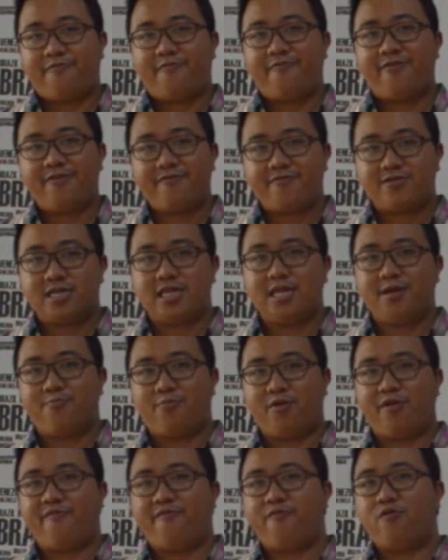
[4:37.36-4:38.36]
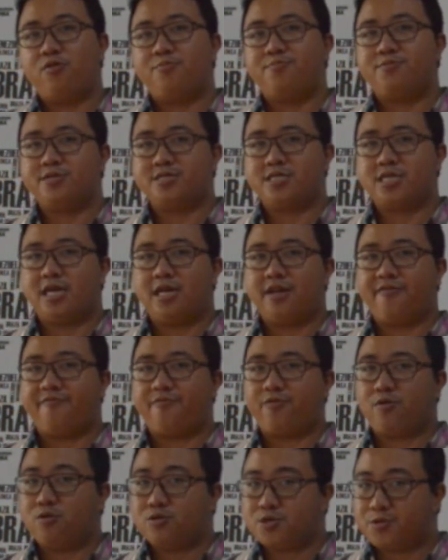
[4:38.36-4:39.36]
15.4%
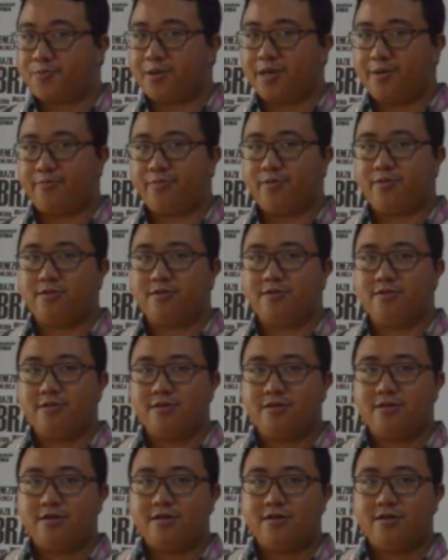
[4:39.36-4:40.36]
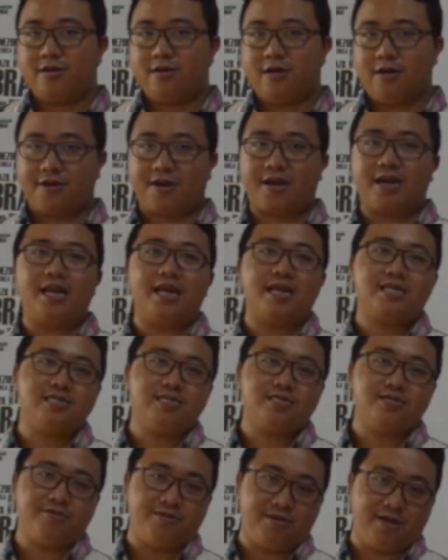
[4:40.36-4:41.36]
of those people are
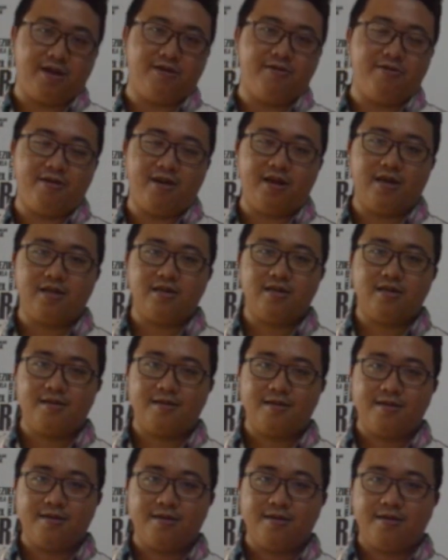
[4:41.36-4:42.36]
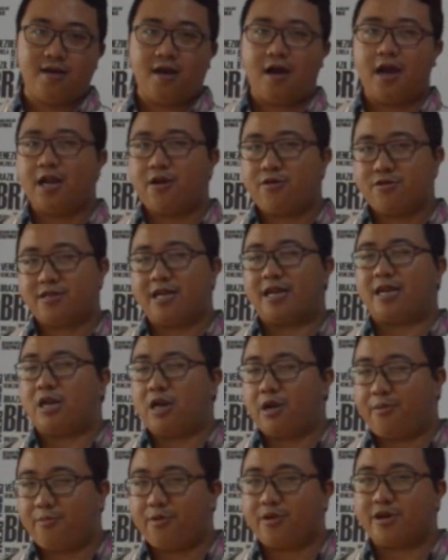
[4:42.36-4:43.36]
connected to the internet. I know that
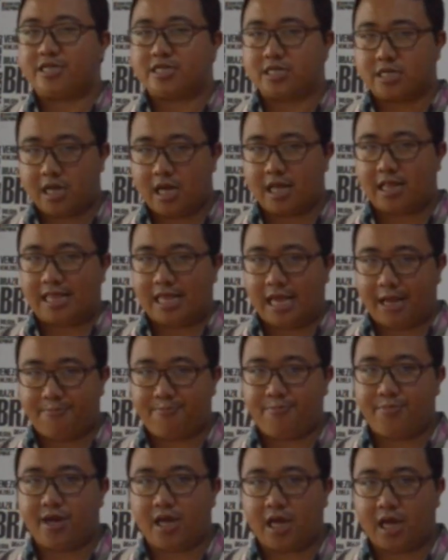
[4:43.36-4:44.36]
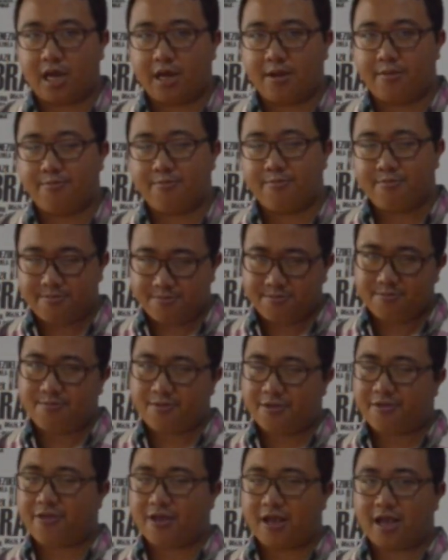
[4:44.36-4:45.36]
number is not that big,
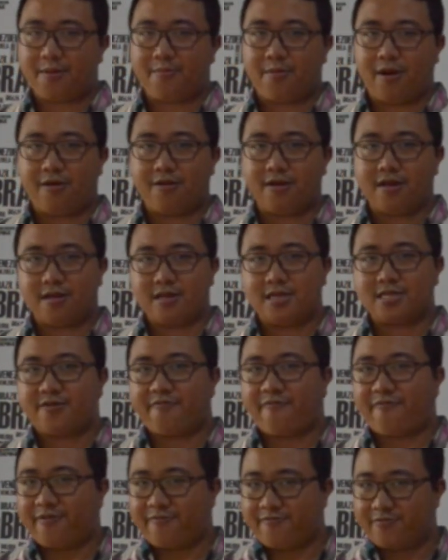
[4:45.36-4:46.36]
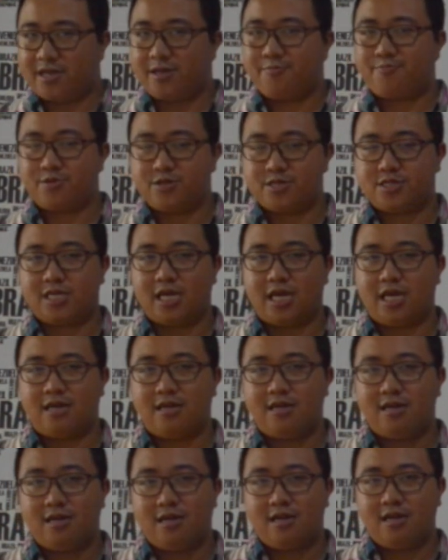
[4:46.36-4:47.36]
but think about it, it's 15%
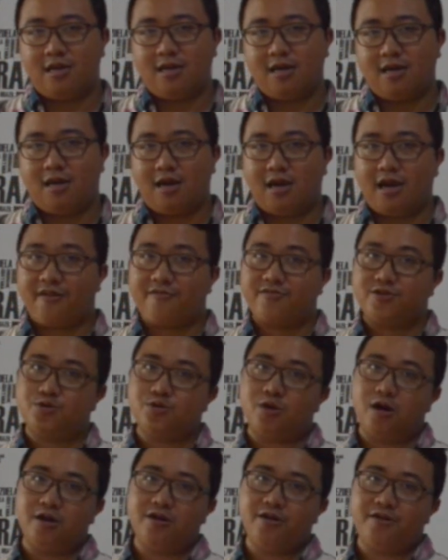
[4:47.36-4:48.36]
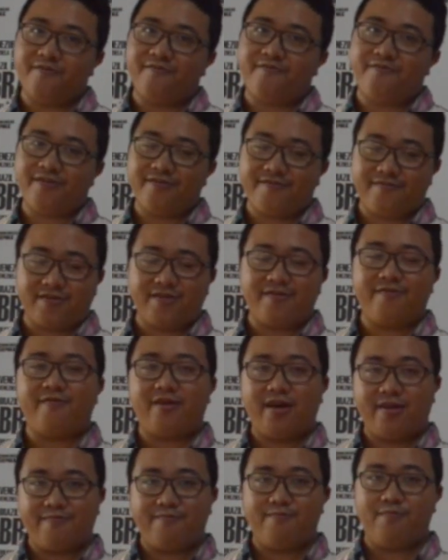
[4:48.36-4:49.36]
out of
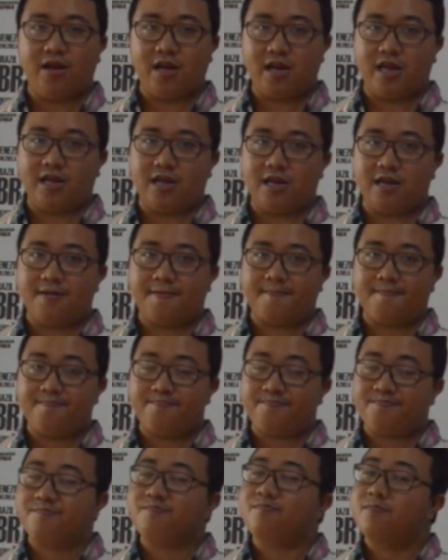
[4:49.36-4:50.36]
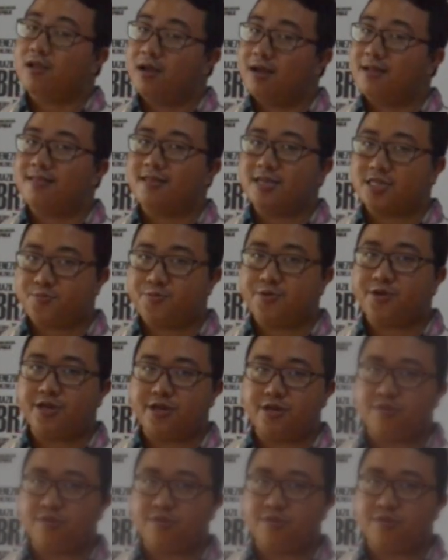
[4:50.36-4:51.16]
255 million. That's pretty